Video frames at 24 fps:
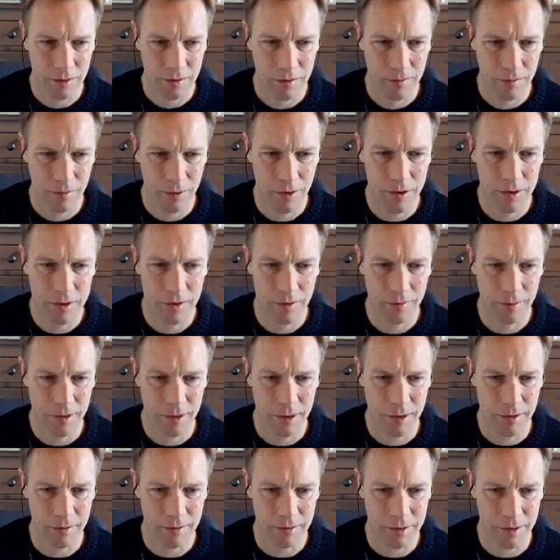print something
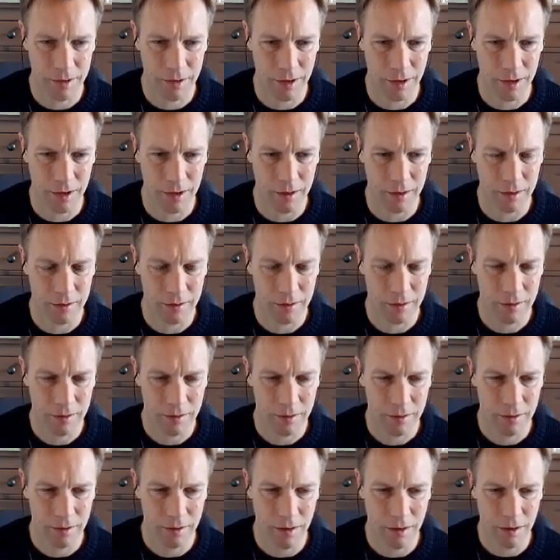out saying
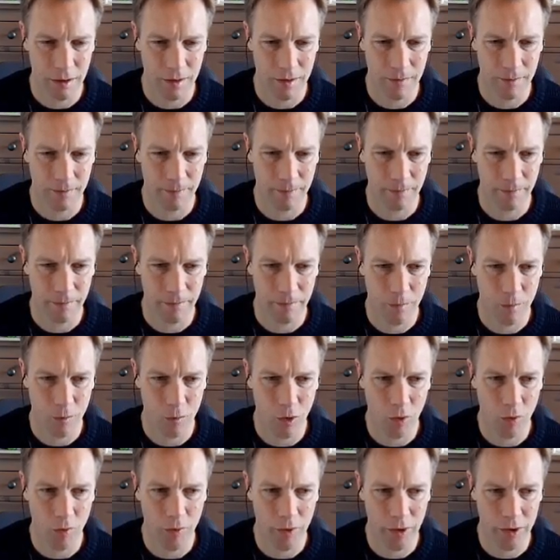um,
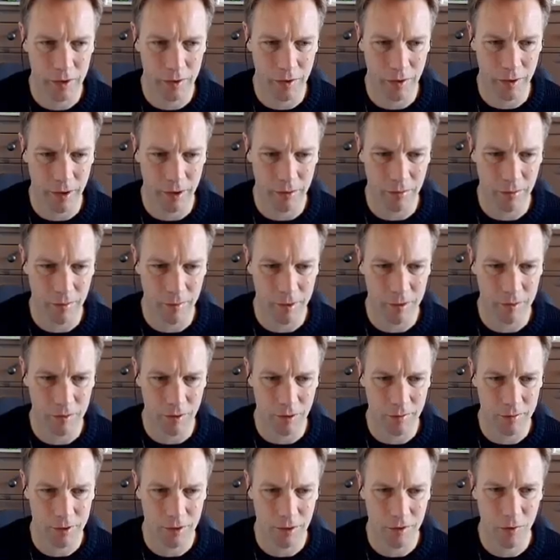what we're doing when we
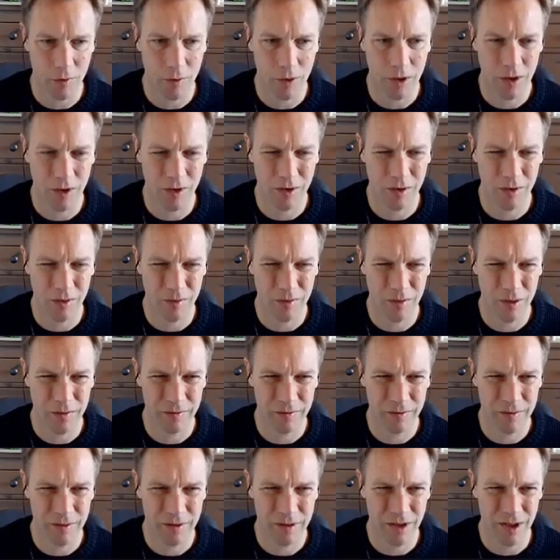drop, so that we know that
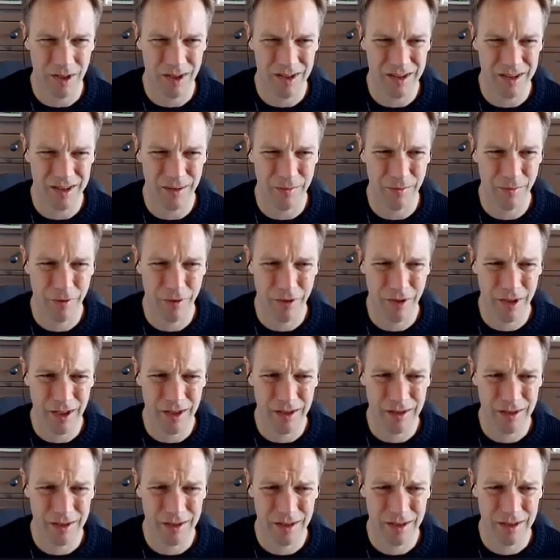we've done
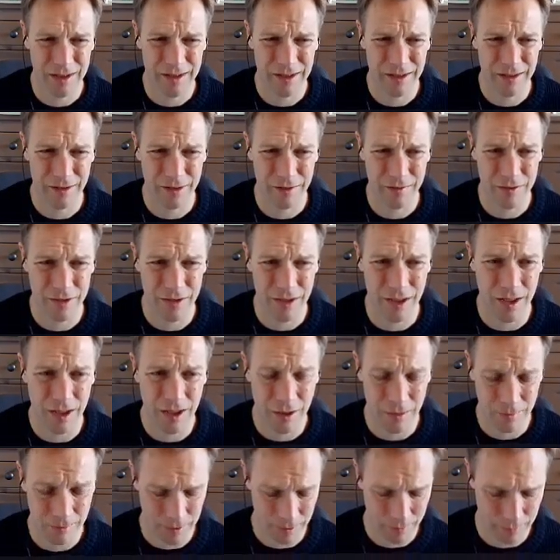something. At least that'll give us a
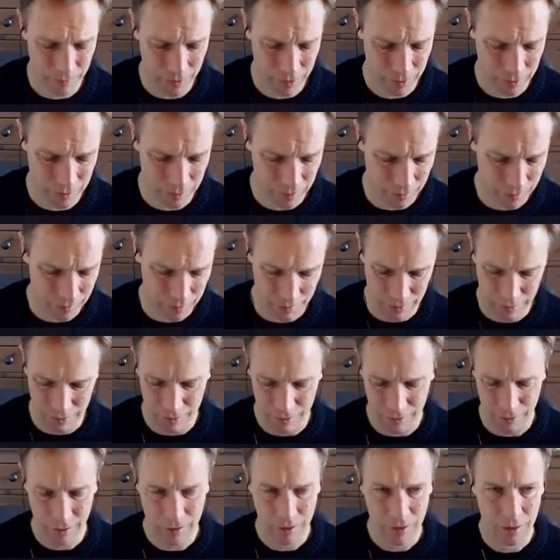little bit of reassurance that
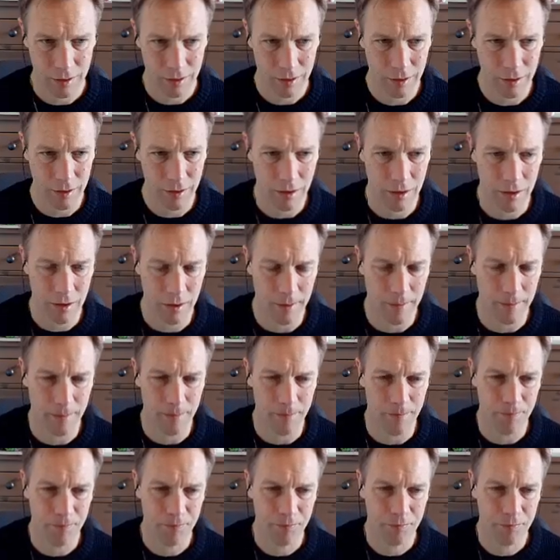um,